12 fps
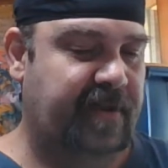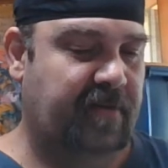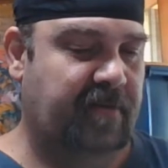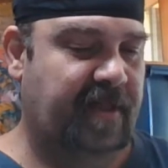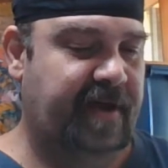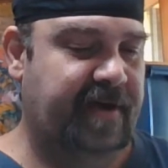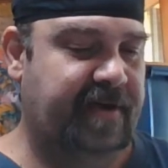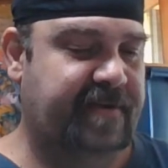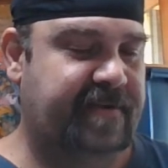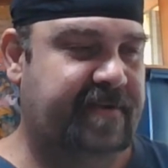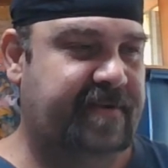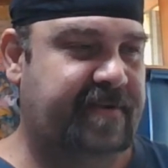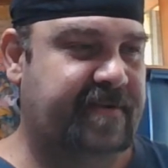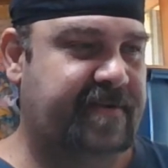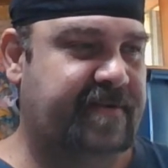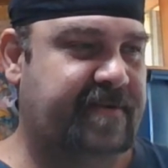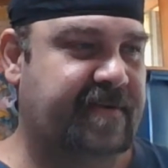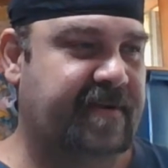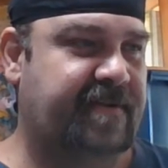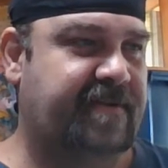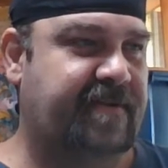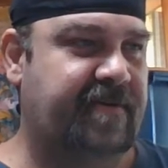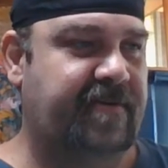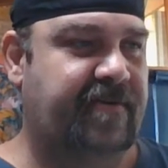Double X. It's
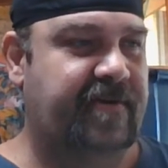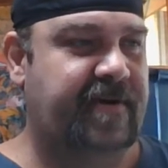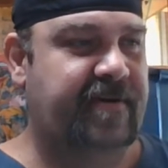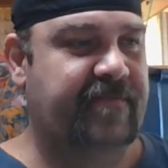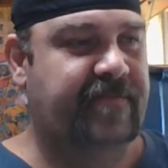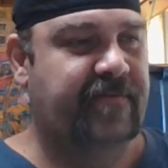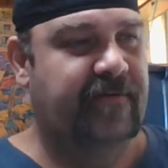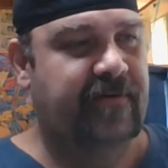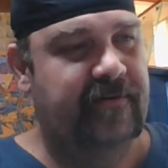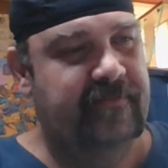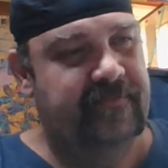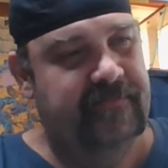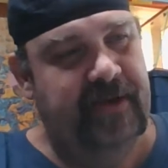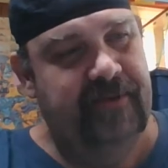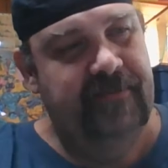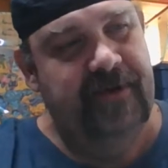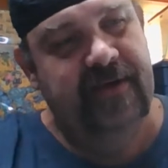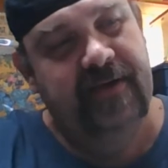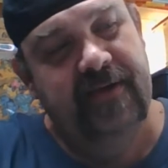2, 3, and 4 maybe.